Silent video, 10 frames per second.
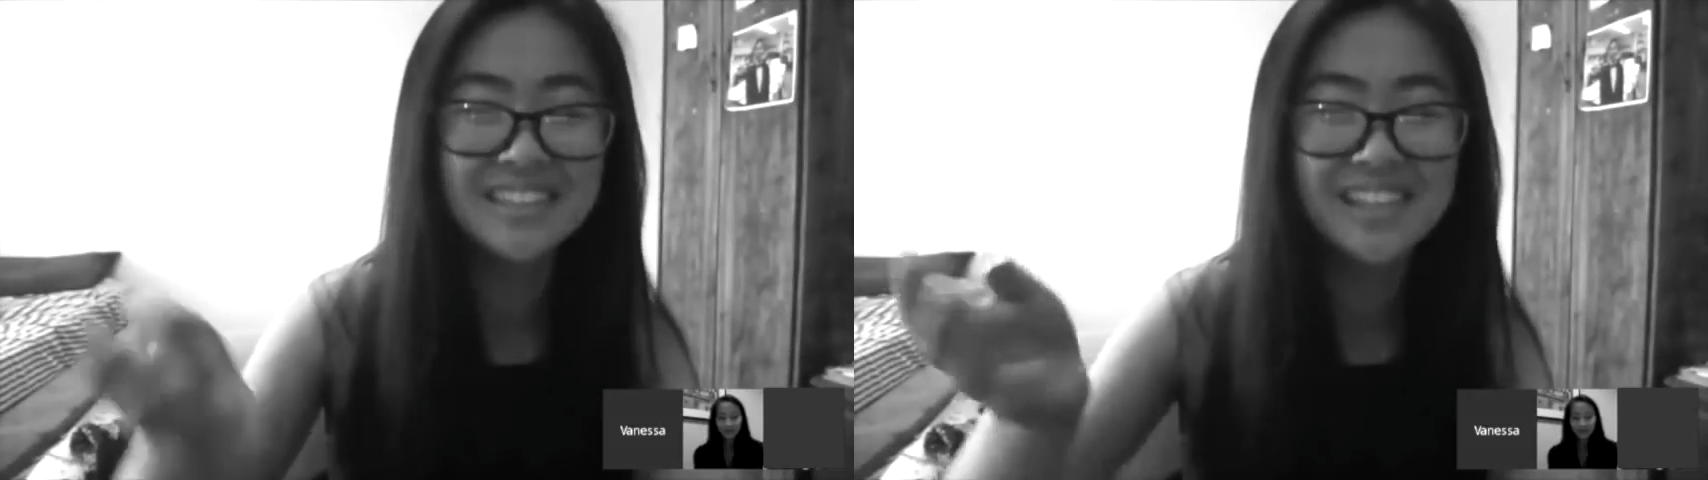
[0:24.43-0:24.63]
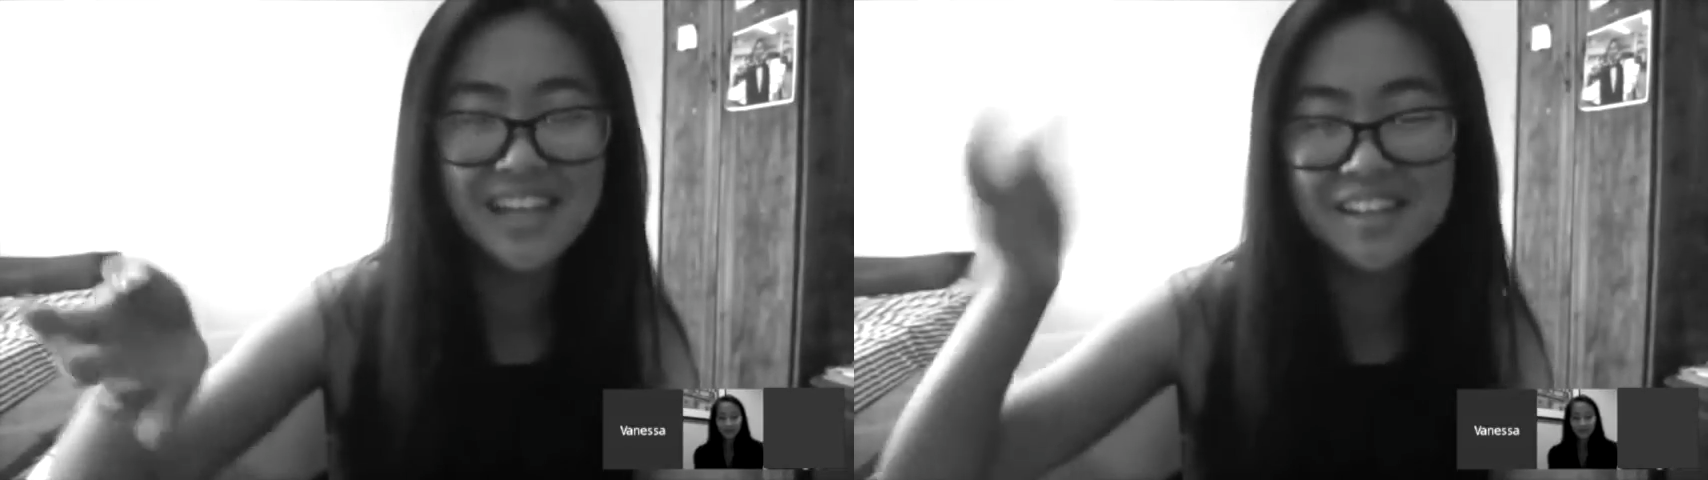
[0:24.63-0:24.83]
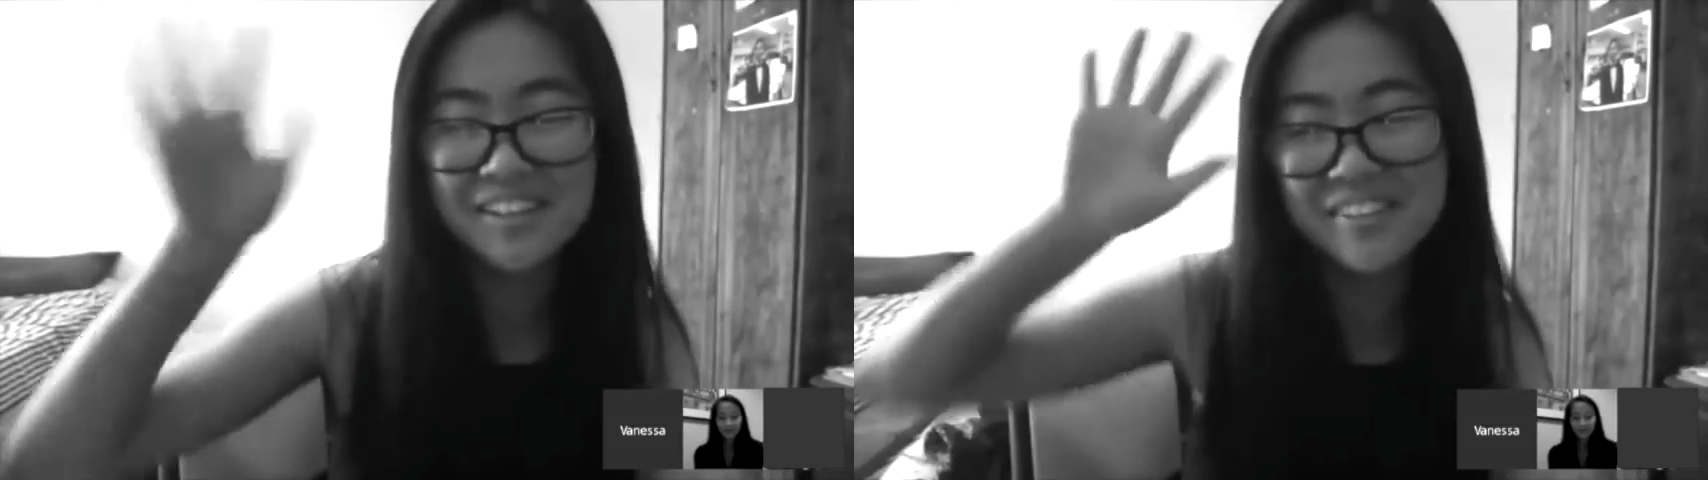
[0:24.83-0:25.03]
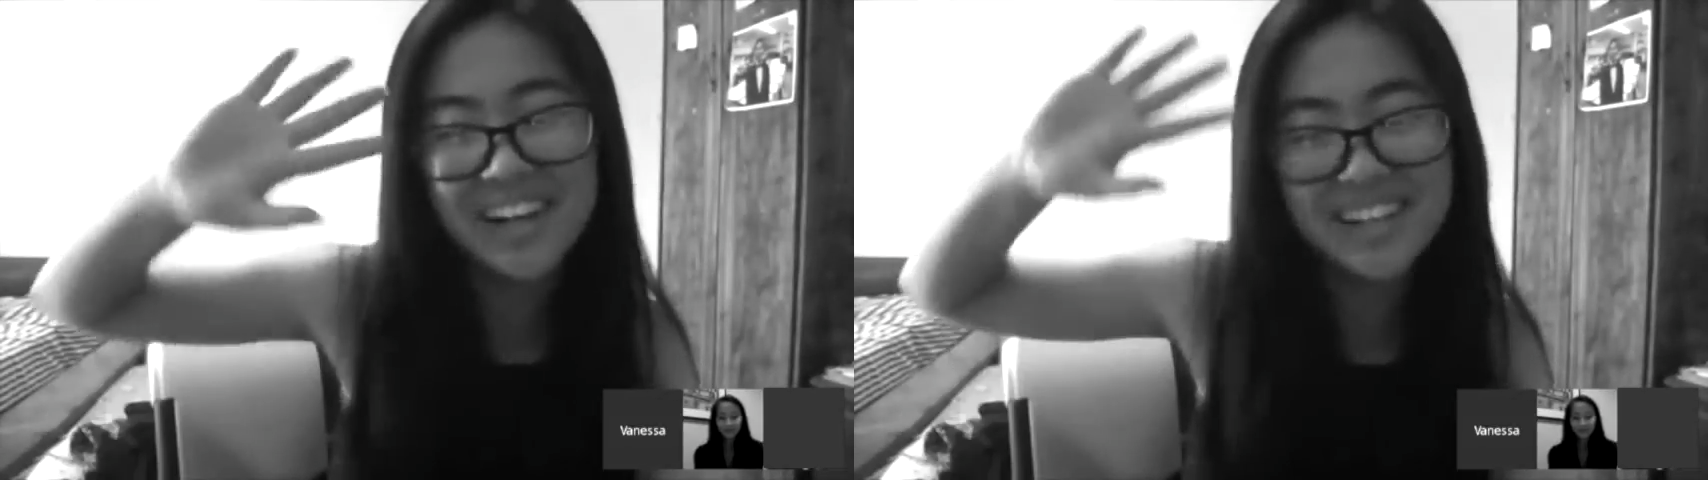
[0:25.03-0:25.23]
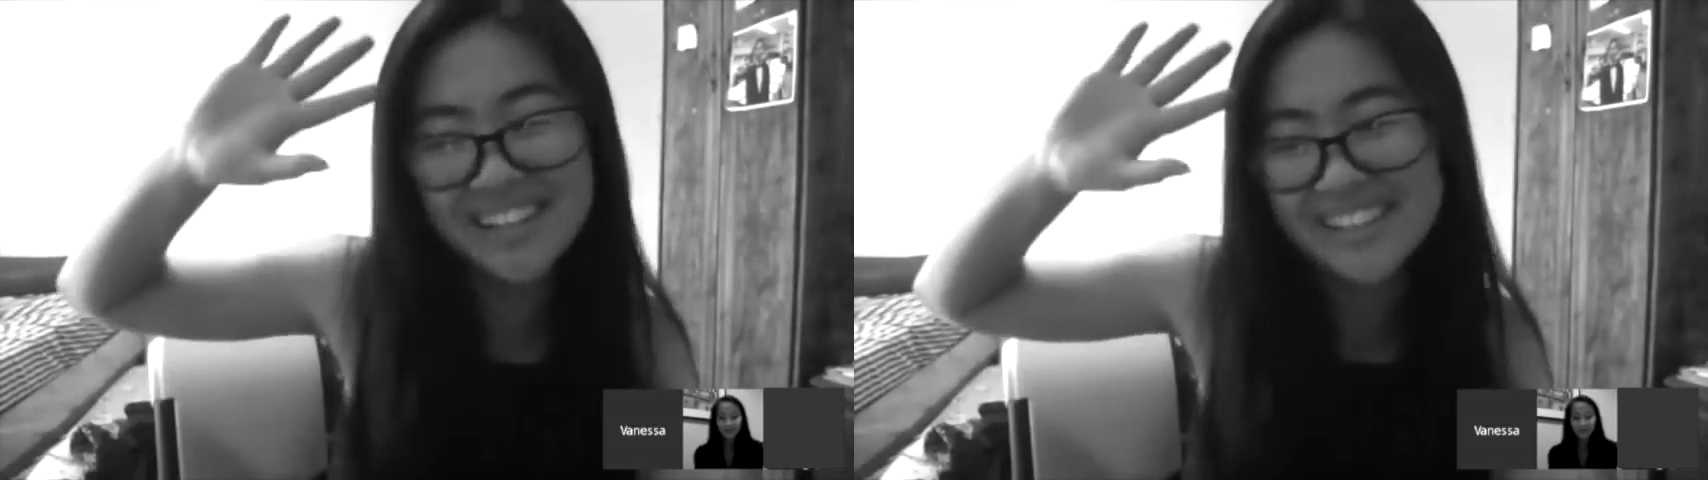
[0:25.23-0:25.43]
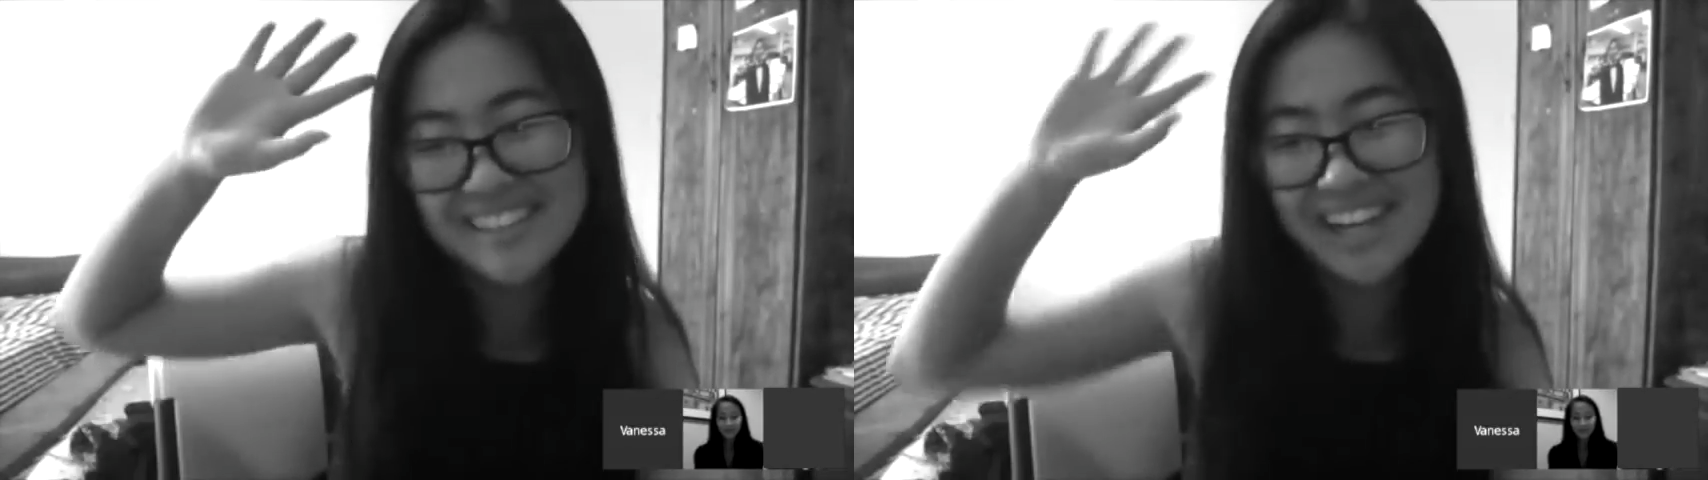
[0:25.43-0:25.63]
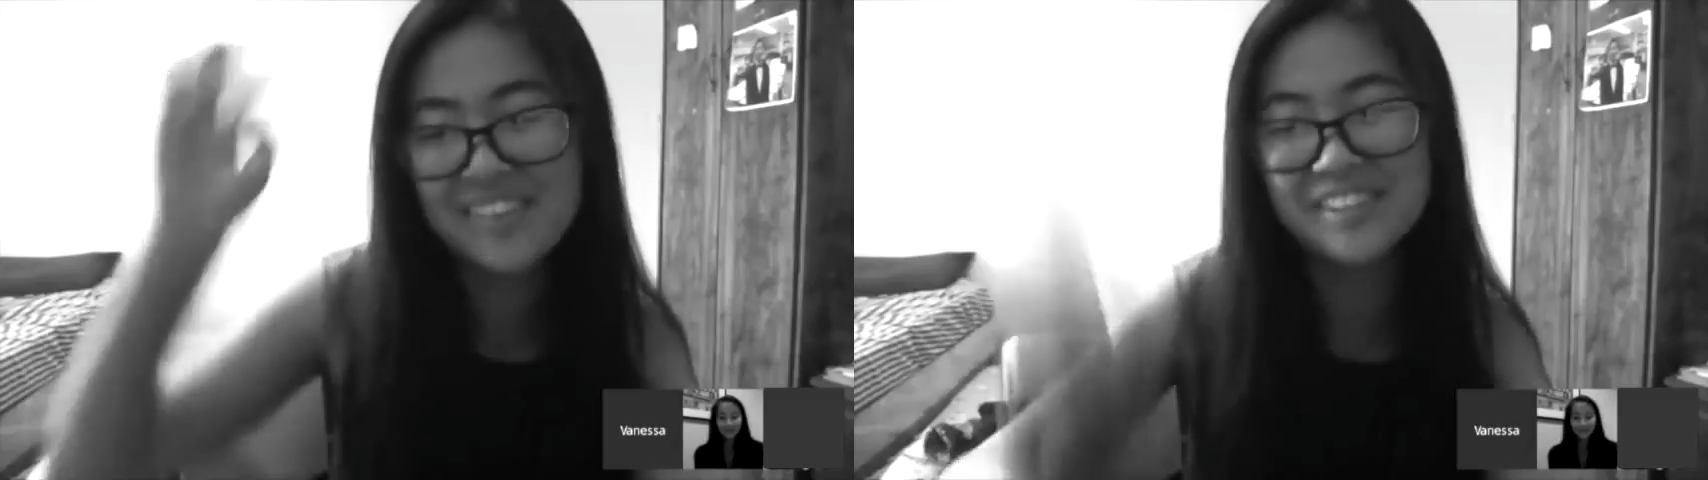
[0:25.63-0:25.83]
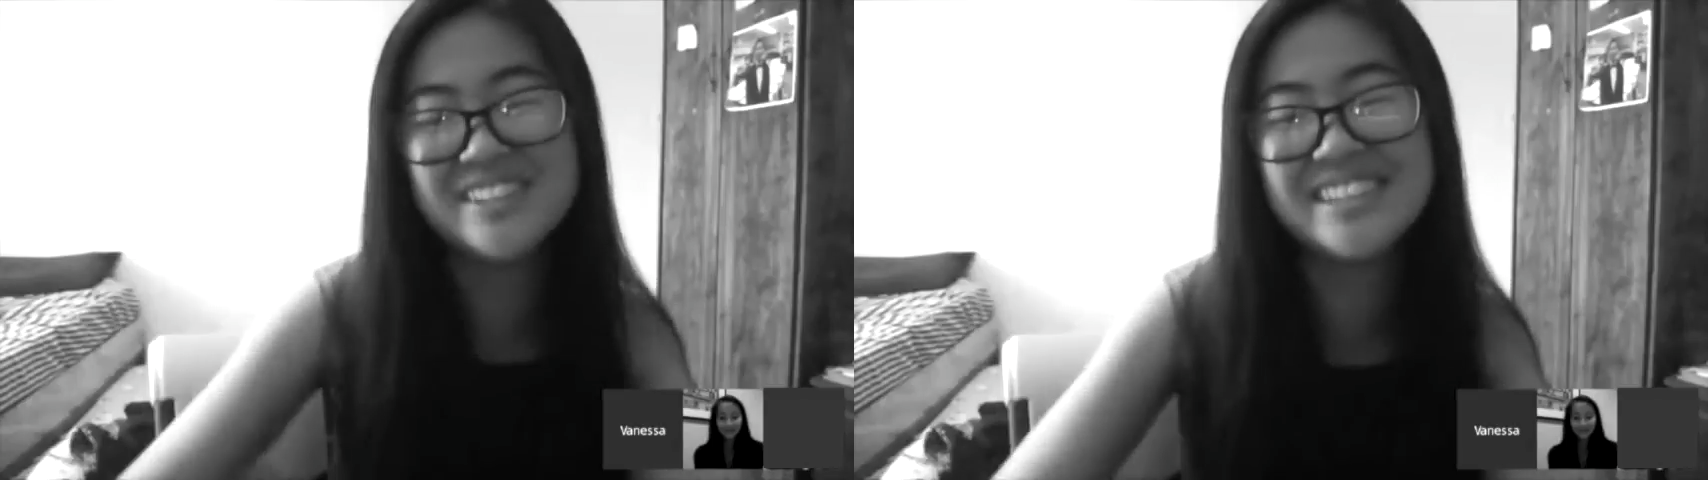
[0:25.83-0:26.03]
Hello, Nadya. How are
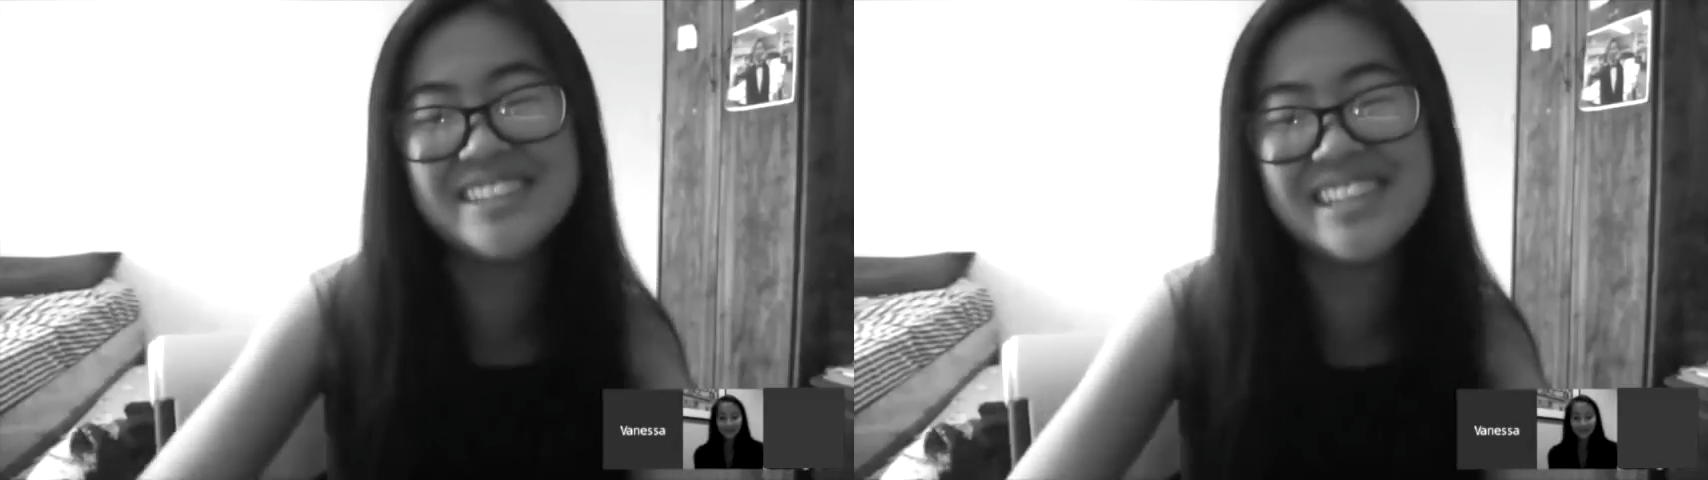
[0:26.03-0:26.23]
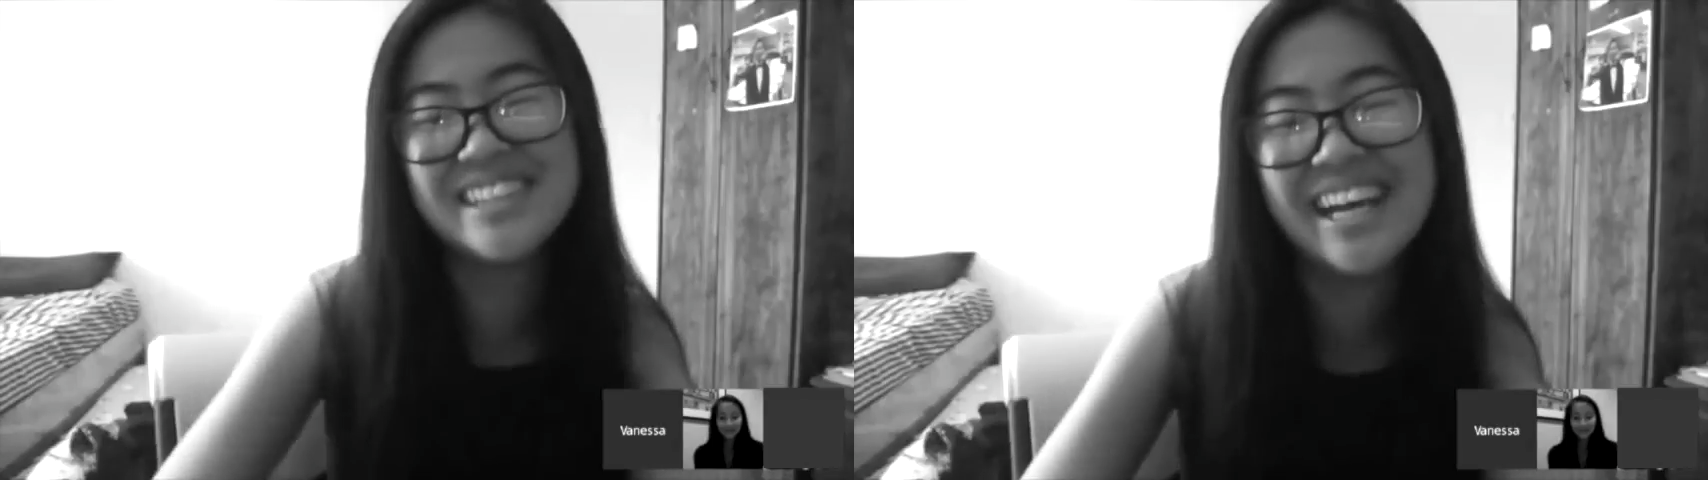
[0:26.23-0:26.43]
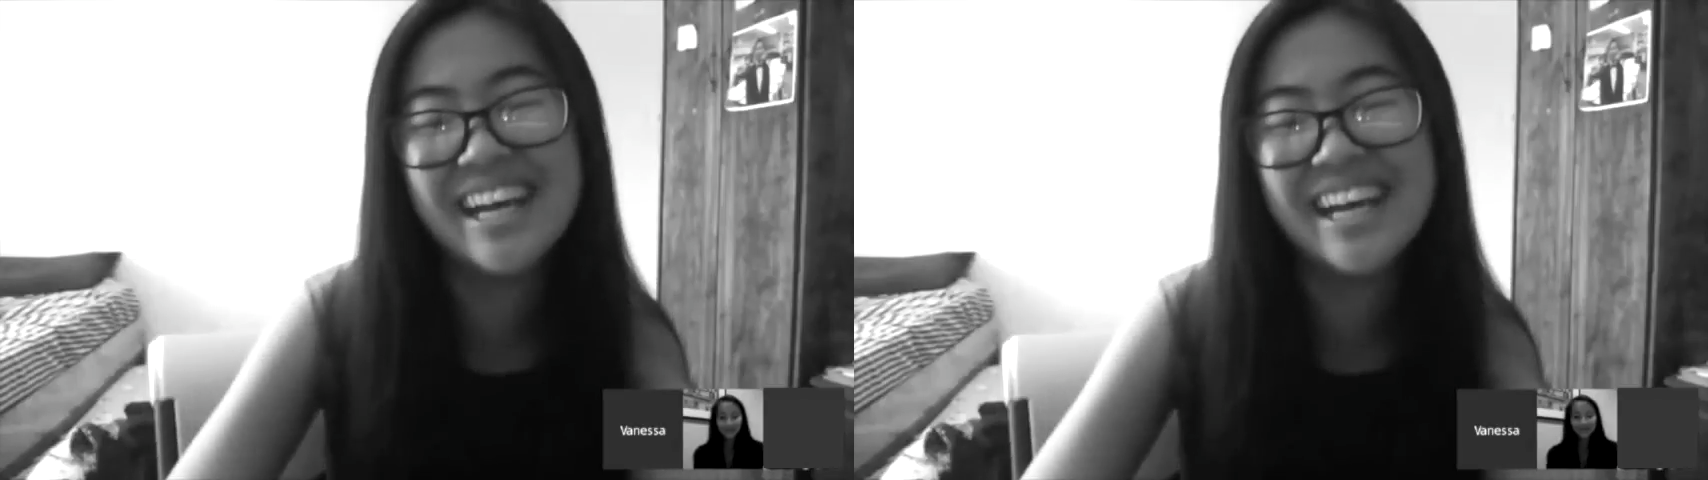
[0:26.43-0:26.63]
you today?